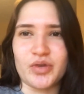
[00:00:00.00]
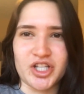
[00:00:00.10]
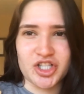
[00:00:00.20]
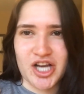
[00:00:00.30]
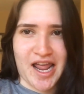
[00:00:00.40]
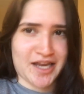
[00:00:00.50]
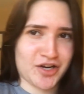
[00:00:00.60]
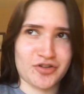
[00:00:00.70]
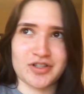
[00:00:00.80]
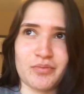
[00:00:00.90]
with
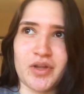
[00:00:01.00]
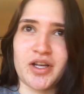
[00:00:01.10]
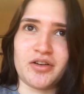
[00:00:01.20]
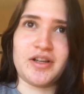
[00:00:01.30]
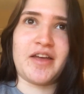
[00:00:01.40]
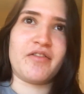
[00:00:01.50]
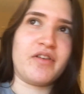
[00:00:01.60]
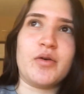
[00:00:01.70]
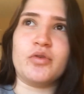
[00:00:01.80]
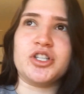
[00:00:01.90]
Shannon or something, or Get
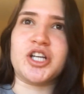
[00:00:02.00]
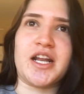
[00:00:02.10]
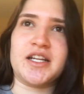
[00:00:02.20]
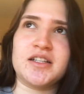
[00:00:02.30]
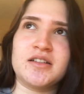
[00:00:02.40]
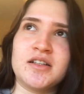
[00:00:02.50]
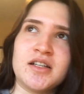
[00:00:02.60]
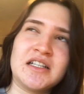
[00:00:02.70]
Fit with Shannon.